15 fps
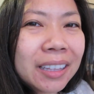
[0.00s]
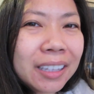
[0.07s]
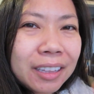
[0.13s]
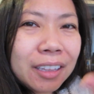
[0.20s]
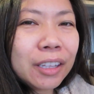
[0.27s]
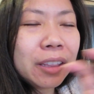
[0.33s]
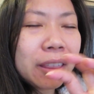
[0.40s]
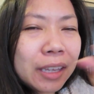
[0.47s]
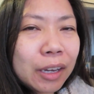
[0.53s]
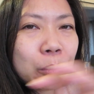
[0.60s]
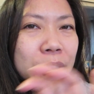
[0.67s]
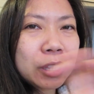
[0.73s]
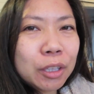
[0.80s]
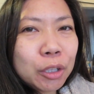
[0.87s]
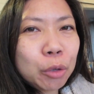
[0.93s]
the little thing
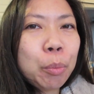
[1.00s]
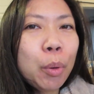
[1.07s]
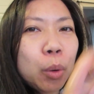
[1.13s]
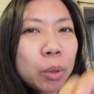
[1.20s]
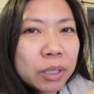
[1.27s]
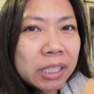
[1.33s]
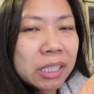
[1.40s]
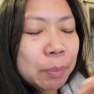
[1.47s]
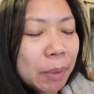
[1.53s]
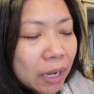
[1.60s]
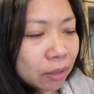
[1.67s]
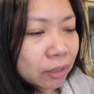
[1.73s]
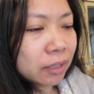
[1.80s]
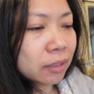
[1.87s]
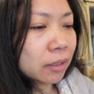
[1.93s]
with the little pour
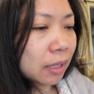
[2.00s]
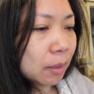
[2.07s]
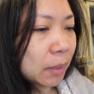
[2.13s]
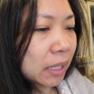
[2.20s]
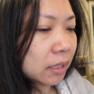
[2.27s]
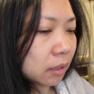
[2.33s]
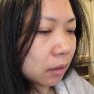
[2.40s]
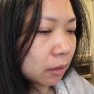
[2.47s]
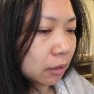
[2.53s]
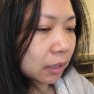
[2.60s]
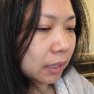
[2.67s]
spout, you know, that makes it a little